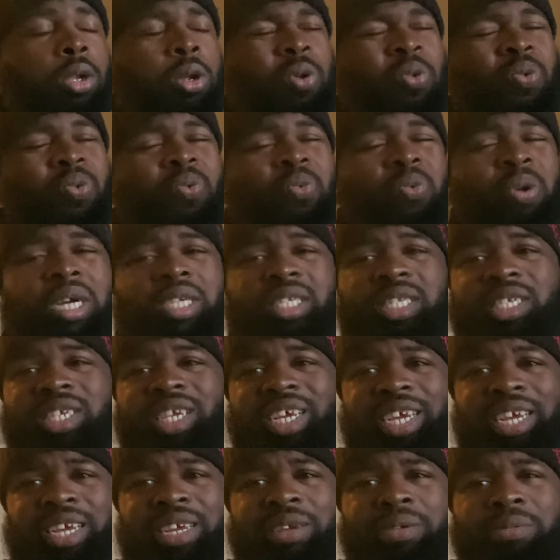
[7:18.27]
What
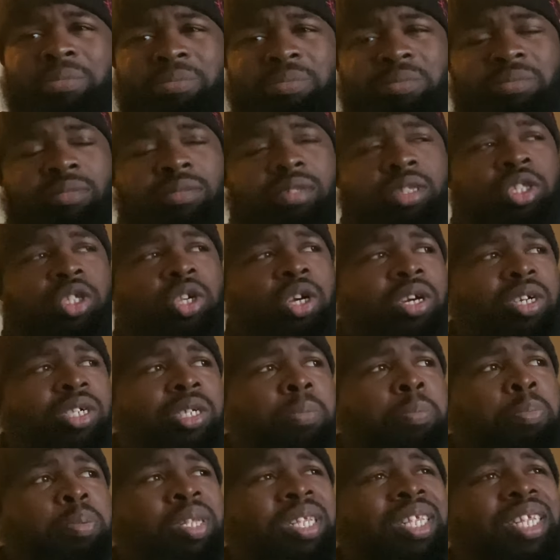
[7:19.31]
team? There's
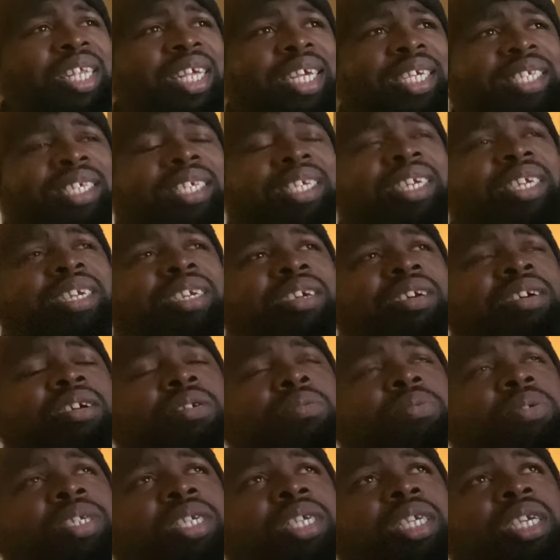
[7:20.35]
plenty
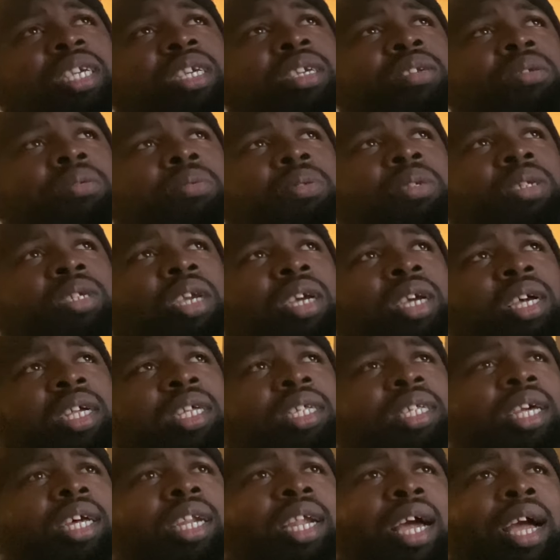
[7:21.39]
of teams
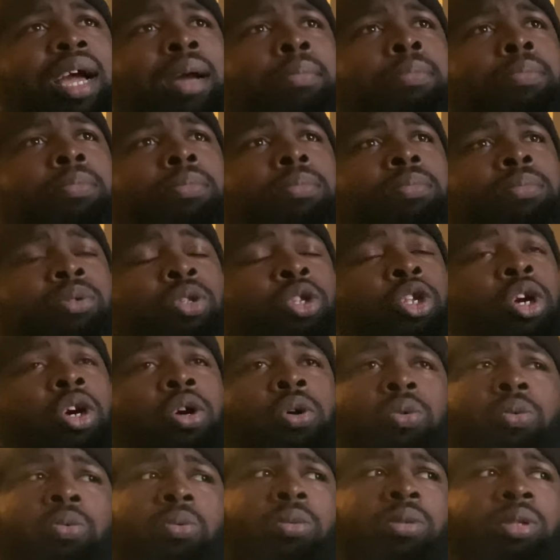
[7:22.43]
that I
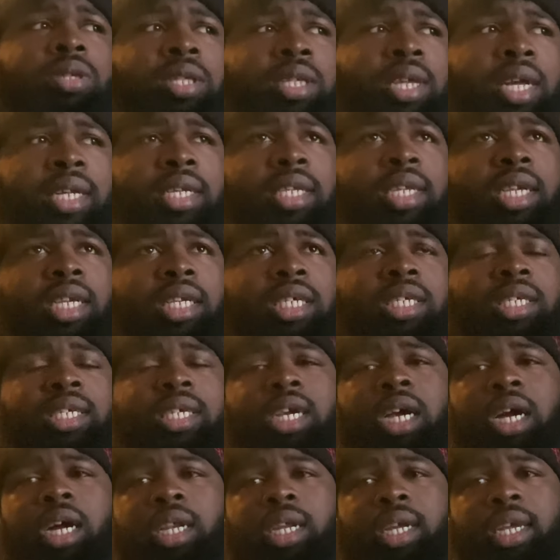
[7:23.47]
know that needs
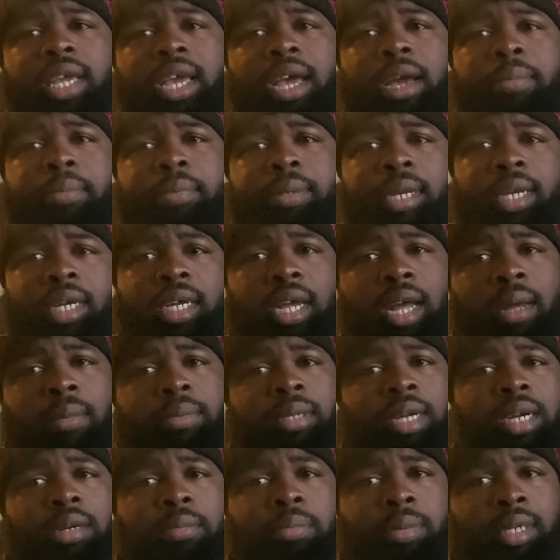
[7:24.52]
Colin Kaepernick. I'm
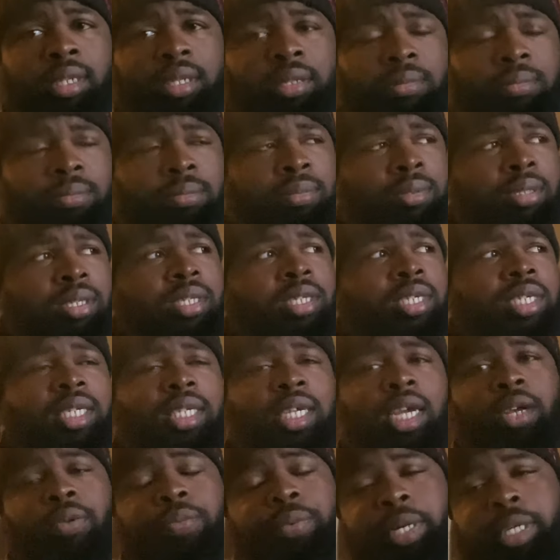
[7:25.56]
talking about
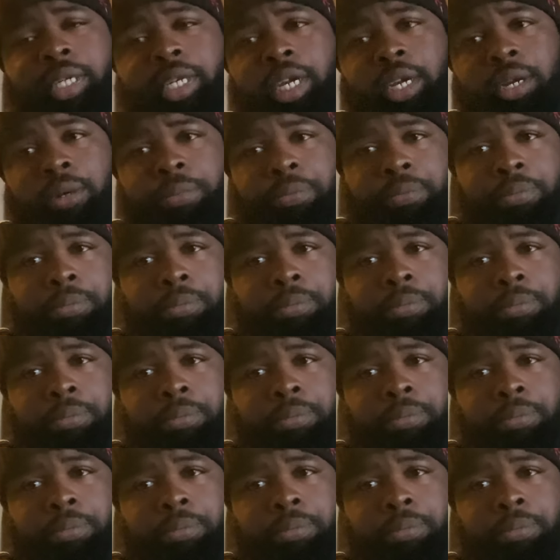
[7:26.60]
today, right now.